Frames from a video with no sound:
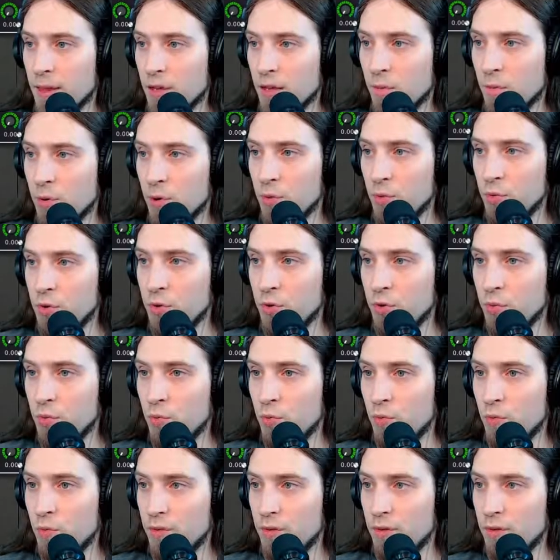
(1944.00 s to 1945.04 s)
going to
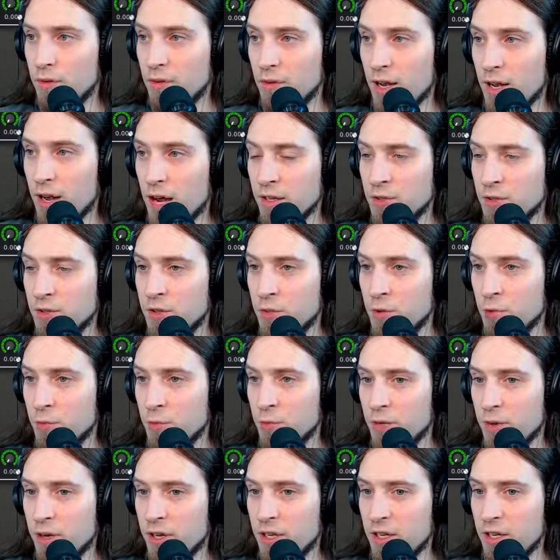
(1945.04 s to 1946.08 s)
unzoom
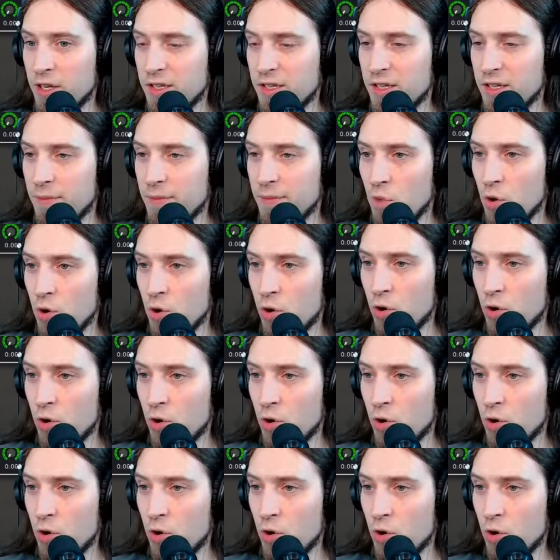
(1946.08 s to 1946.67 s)
so I can see more